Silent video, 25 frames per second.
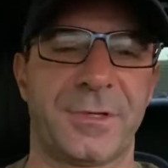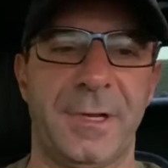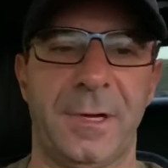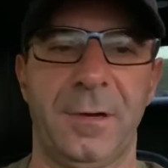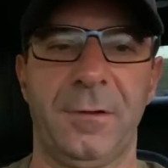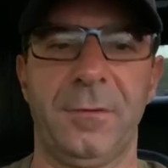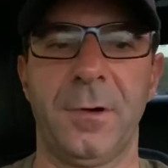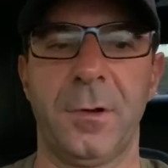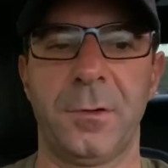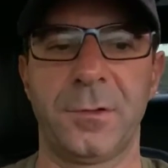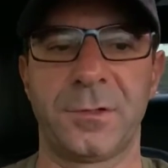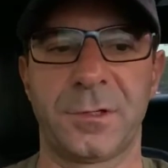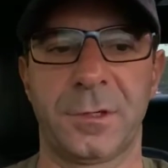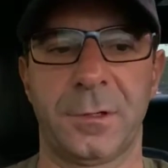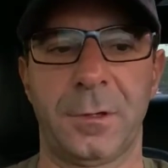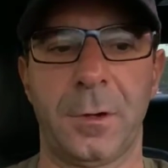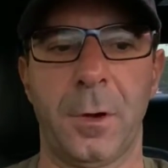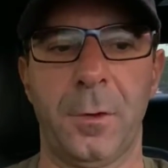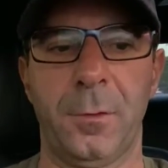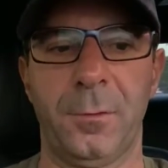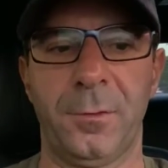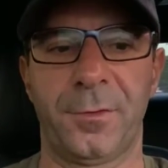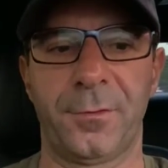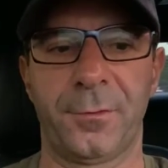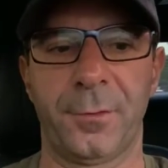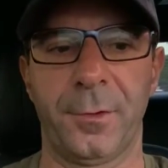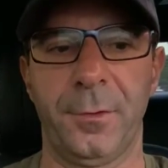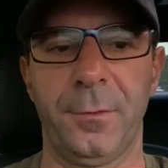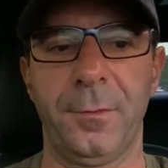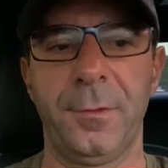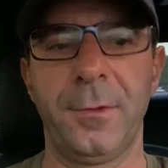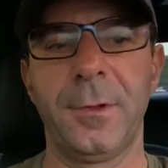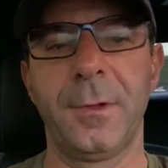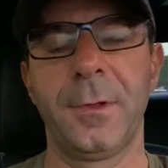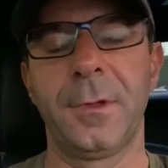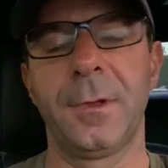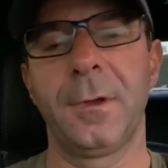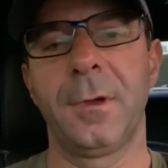of loans are going through,
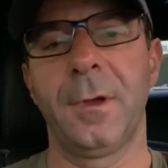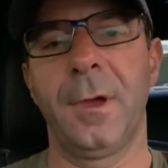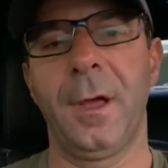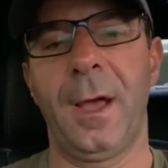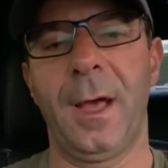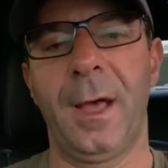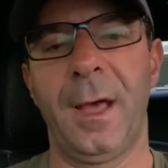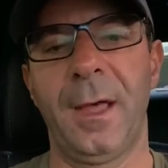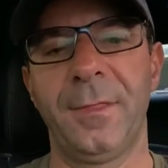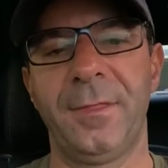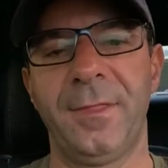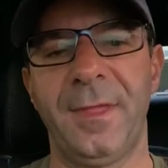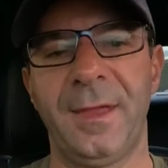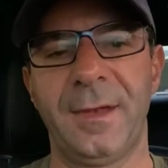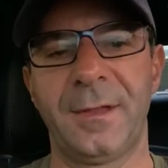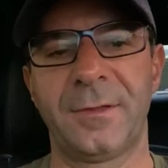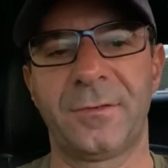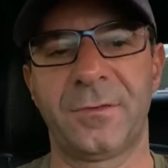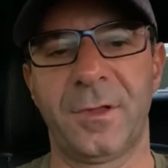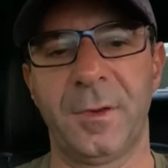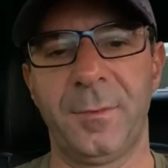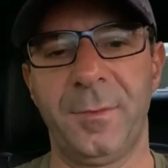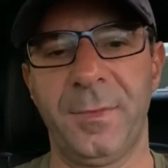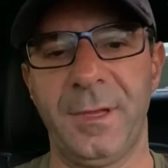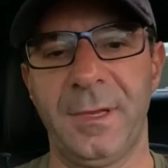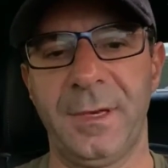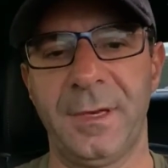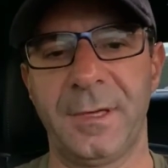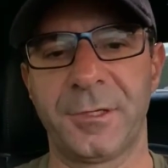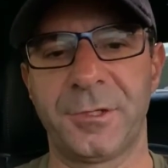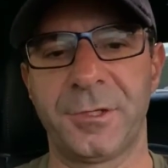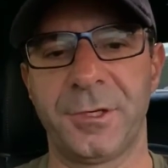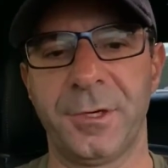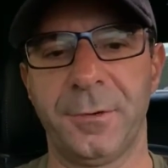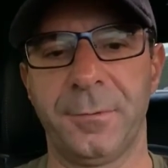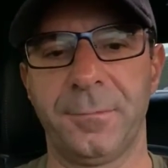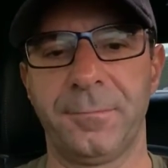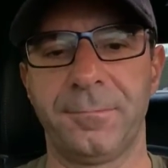uh, then it's going to be an
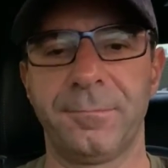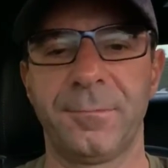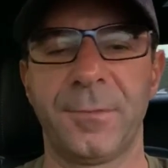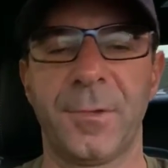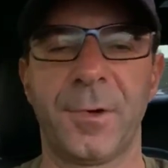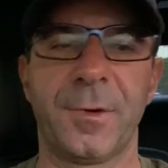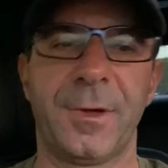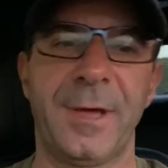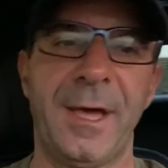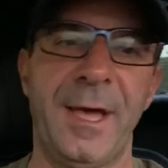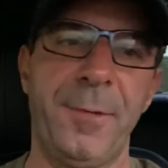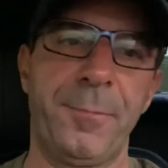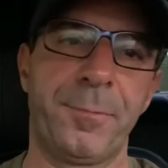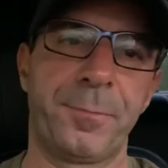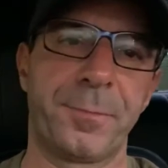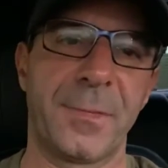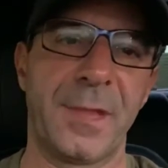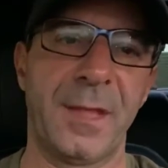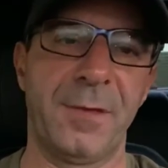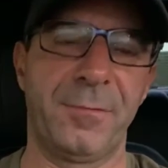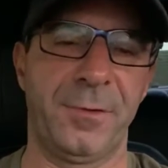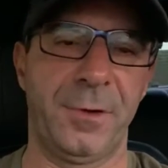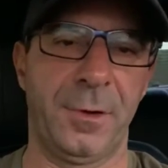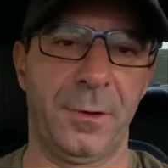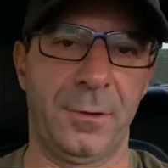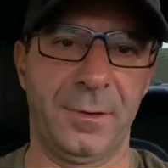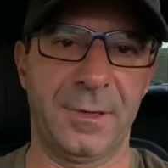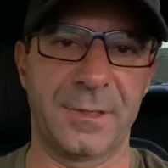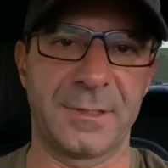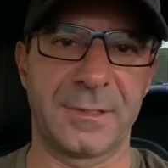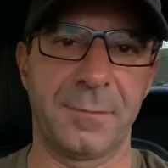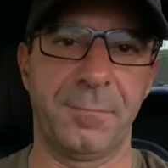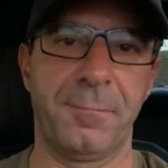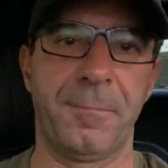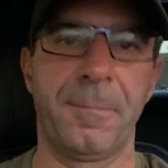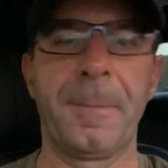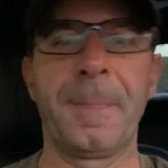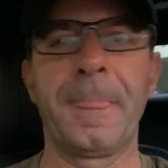issue, okay? If you don't
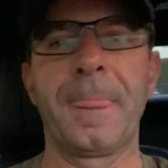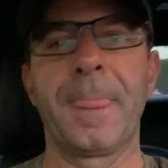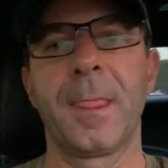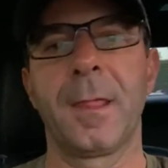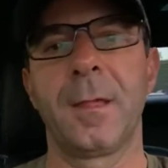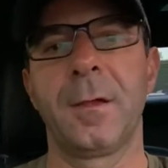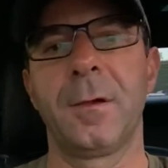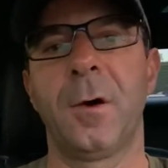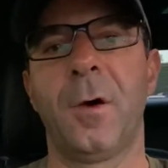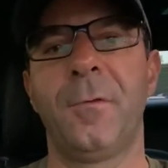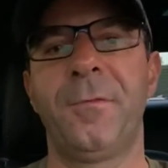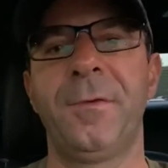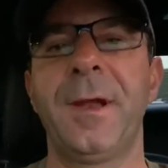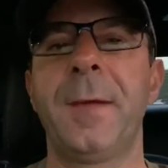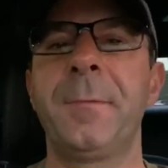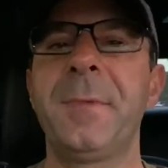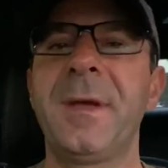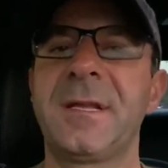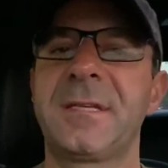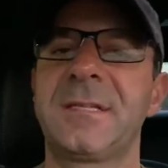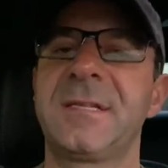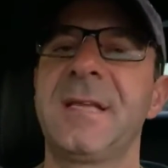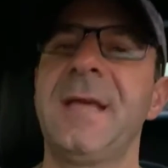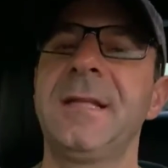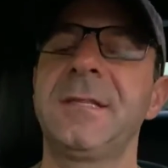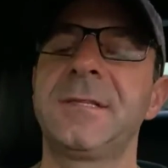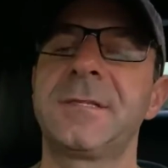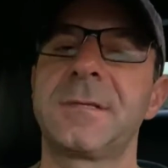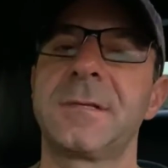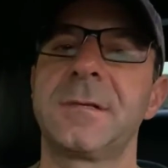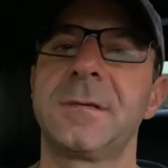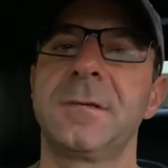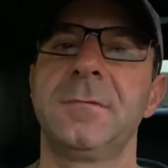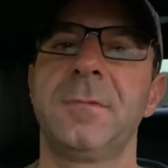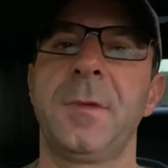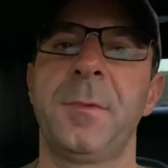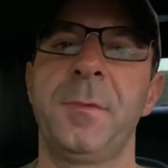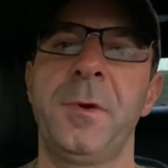listen. Hopefully that makes sense.
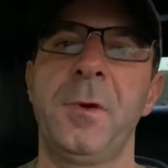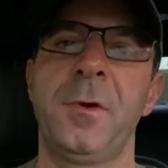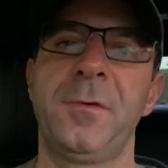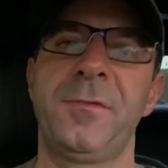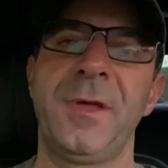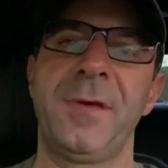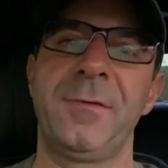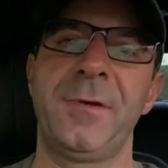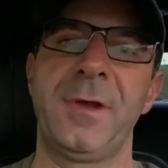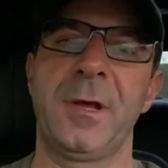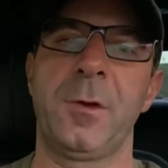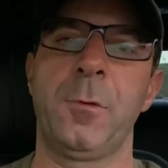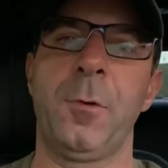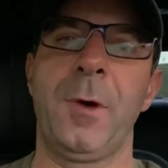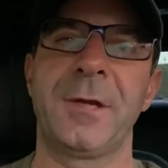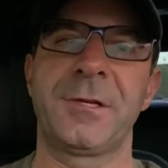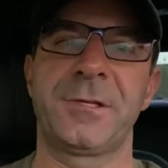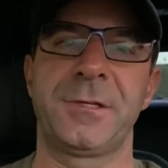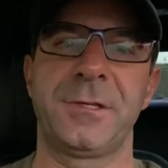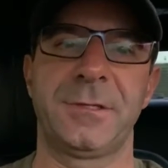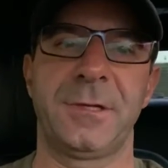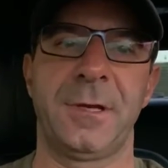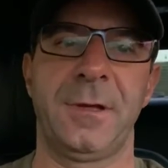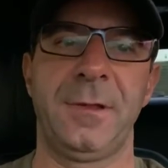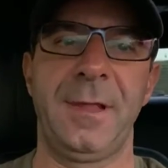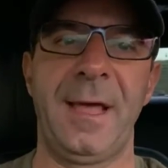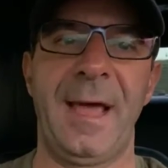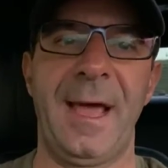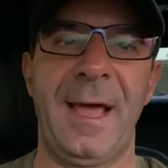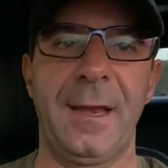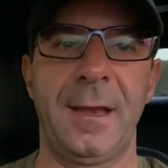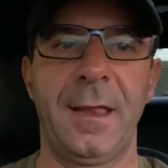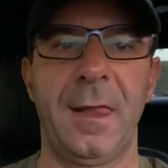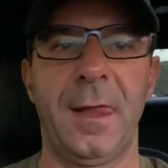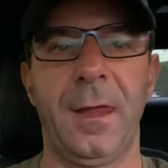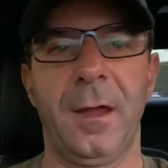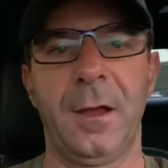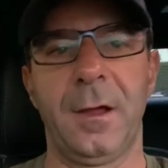Let me know if you have any questions on that.
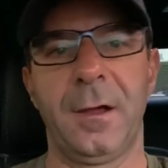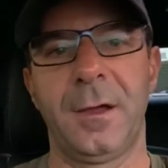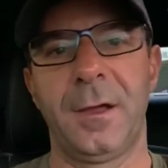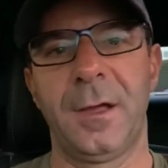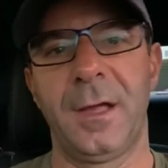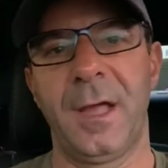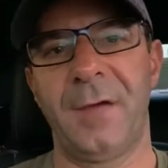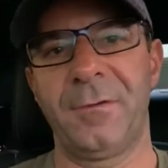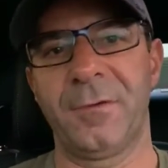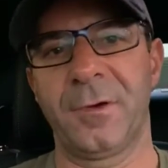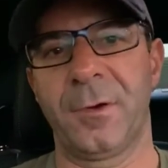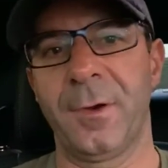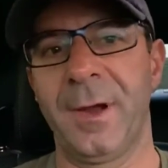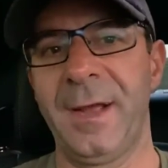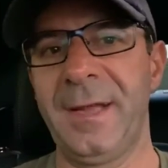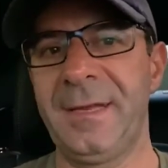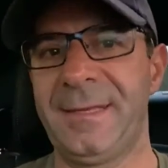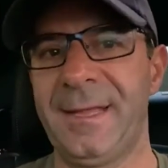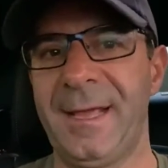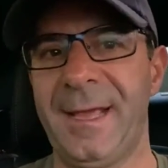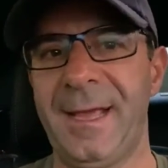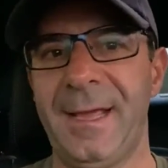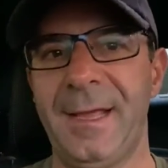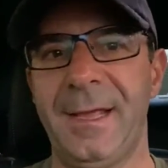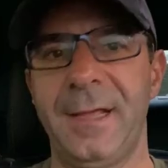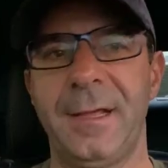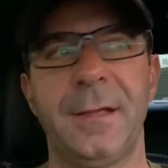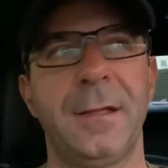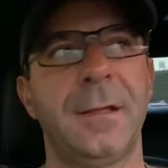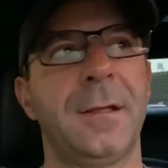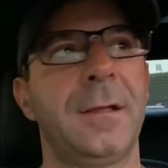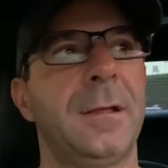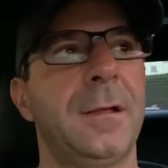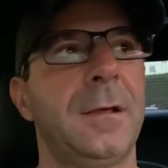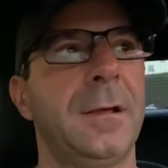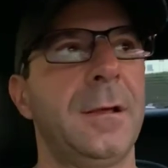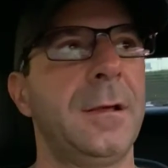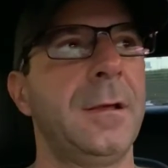Have a great day.
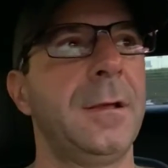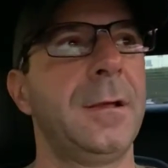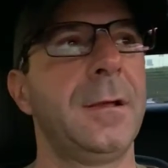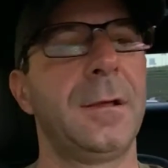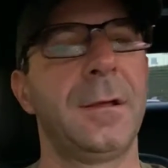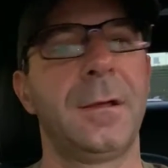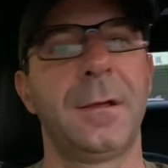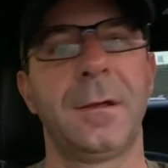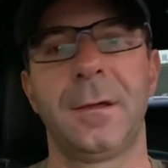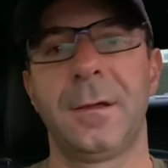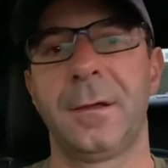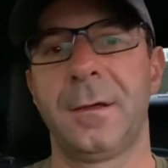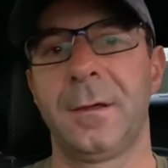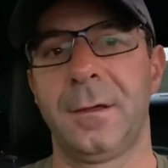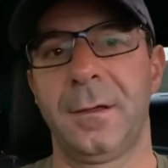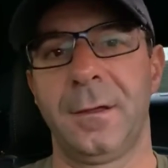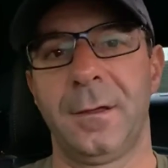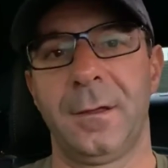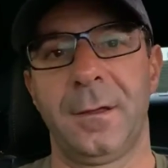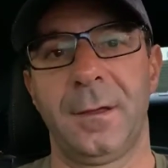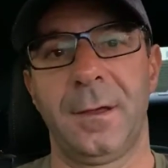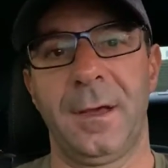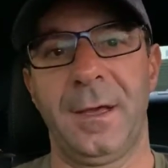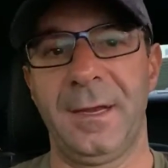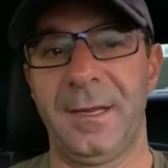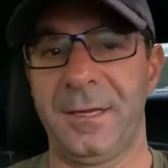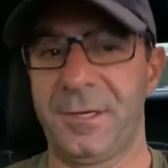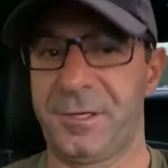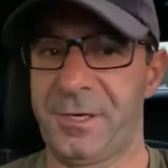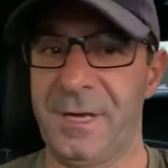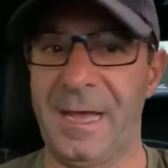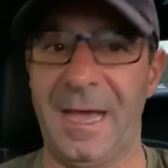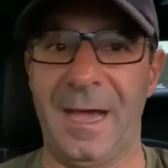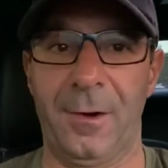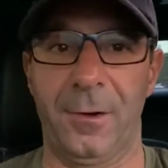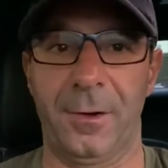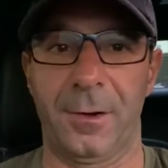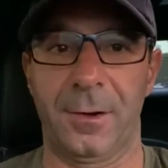I need a
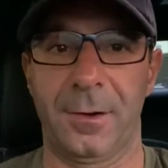shower.